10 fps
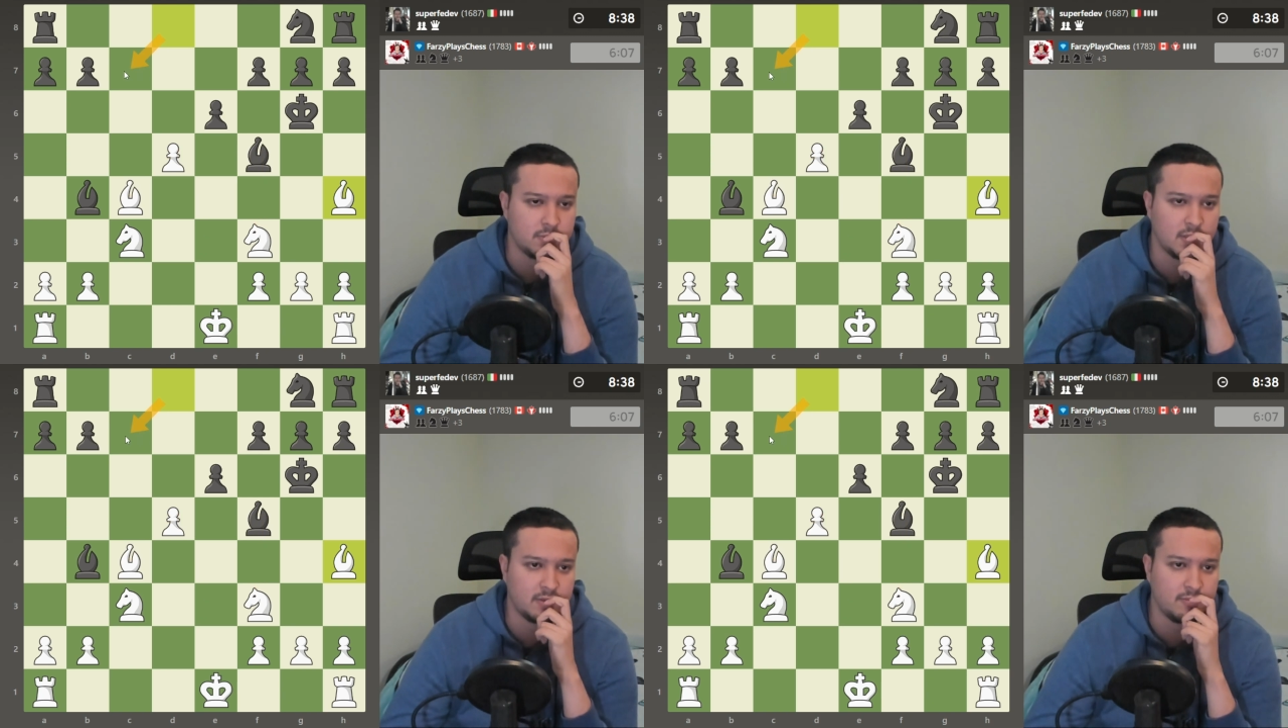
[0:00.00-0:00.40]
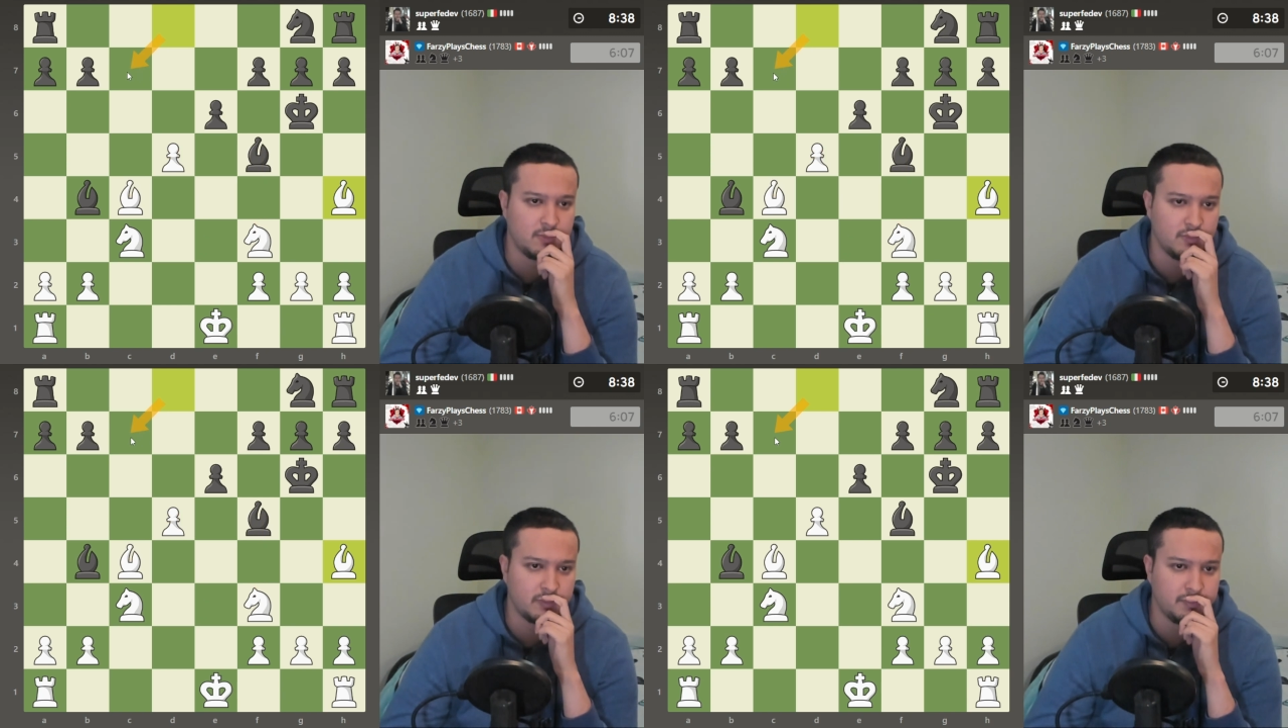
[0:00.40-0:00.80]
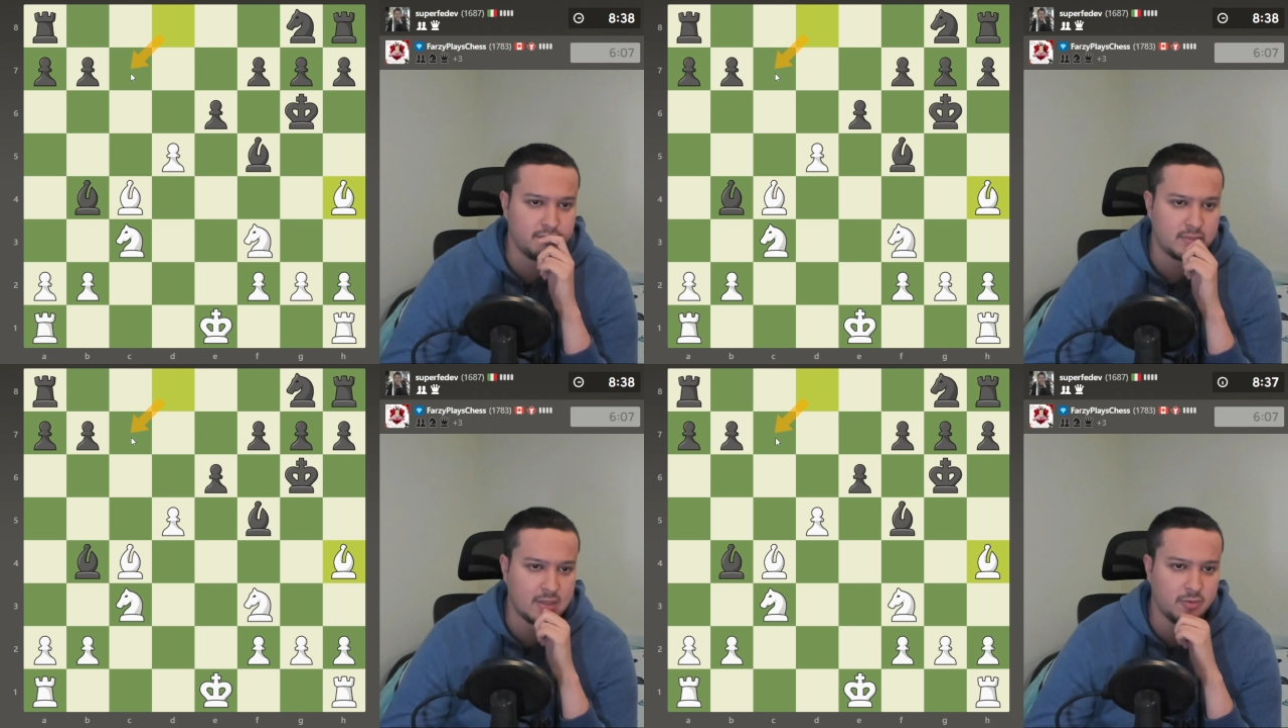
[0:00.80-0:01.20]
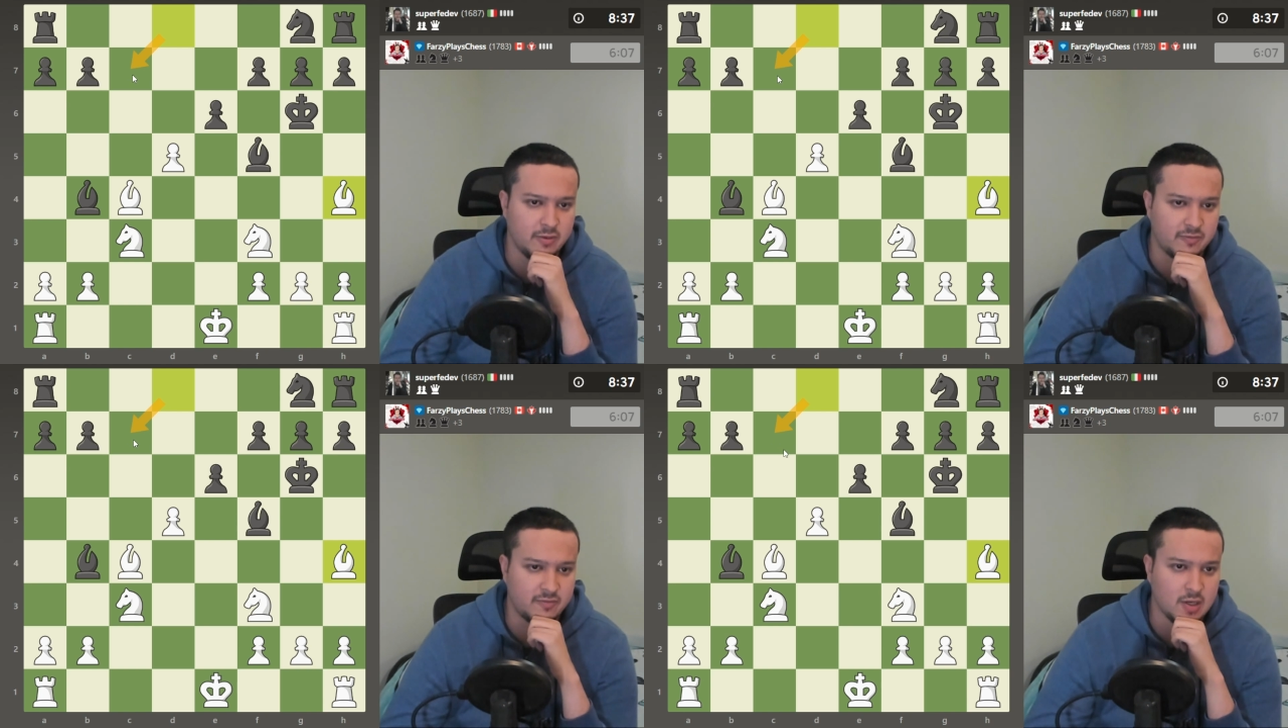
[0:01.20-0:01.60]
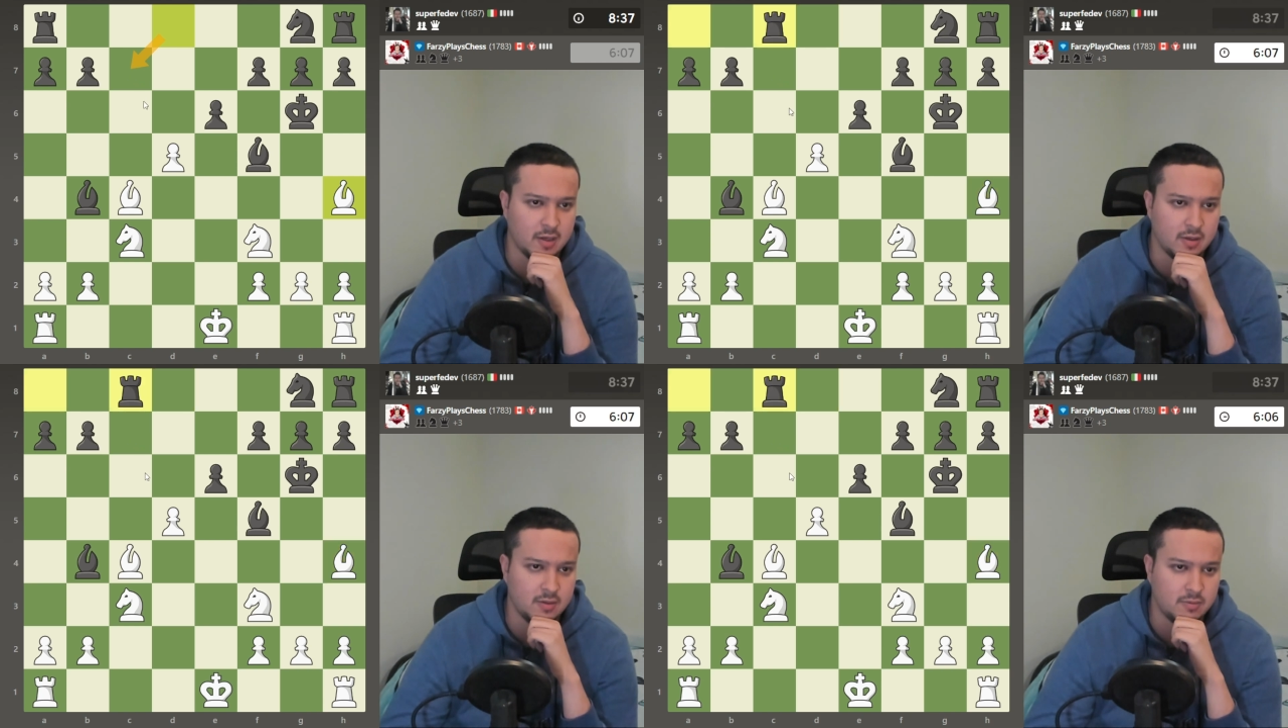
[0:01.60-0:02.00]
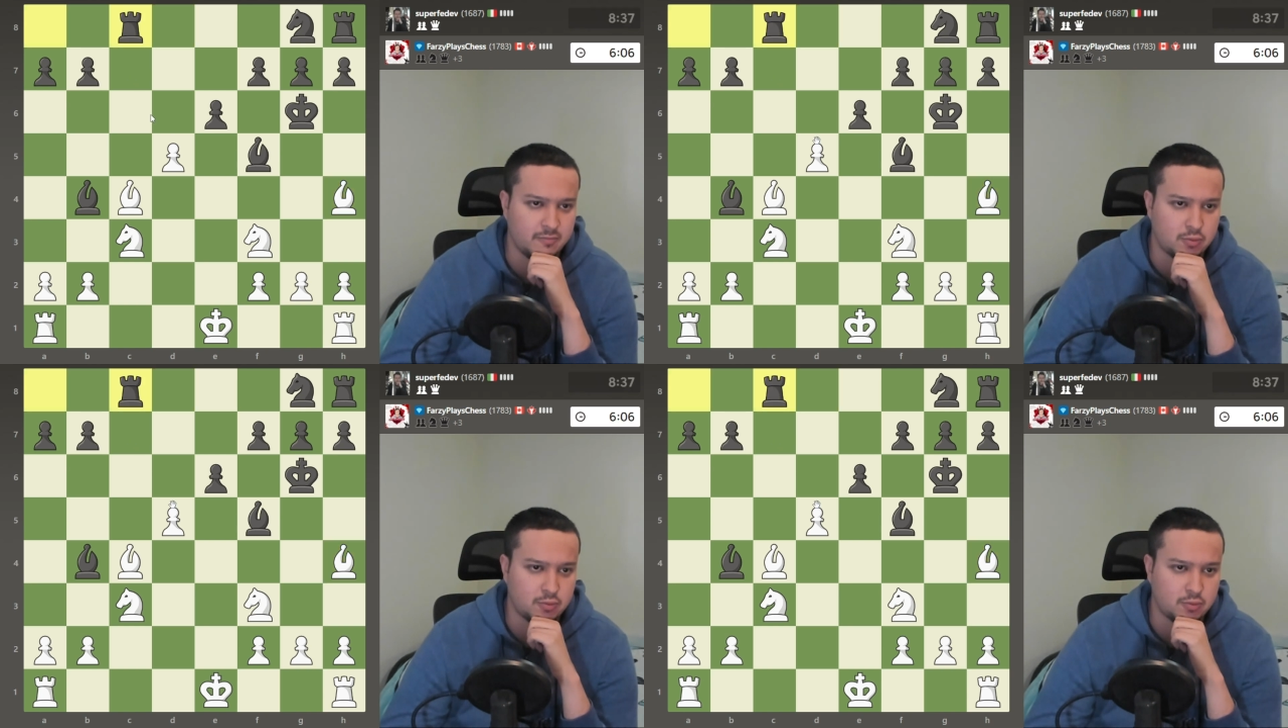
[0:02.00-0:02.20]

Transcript: And that would have gotten